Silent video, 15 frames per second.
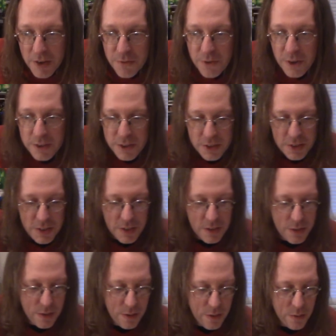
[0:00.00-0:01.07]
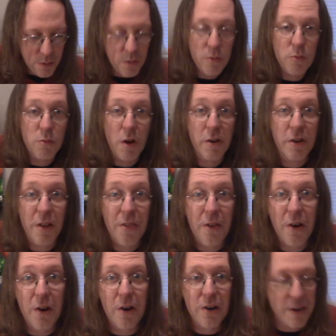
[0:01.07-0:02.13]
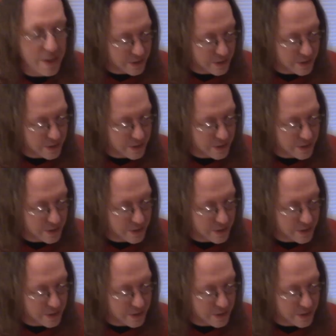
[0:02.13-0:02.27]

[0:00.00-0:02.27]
first. Runner to third.